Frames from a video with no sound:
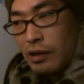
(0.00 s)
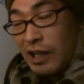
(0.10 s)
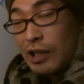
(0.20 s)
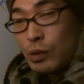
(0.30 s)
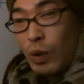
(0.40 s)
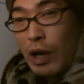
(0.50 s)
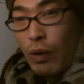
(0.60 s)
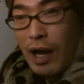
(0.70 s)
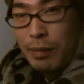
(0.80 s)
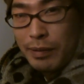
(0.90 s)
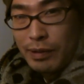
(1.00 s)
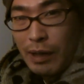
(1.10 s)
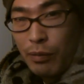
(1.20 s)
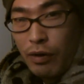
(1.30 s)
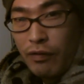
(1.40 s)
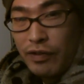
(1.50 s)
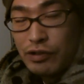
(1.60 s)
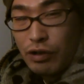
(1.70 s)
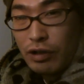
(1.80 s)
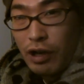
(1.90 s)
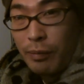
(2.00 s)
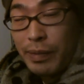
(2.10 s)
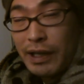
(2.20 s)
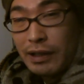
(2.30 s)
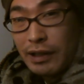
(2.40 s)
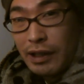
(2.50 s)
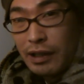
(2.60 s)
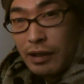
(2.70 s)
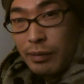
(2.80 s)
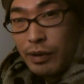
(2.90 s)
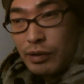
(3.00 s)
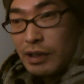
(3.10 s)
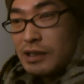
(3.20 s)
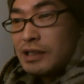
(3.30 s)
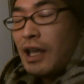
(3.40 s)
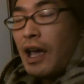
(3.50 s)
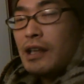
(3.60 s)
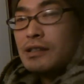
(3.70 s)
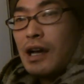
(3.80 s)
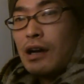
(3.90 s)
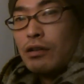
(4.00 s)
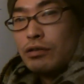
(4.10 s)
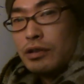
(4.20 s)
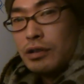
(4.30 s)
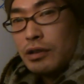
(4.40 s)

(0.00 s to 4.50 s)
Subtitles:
That's why white people are more visually appealing, because it stands out,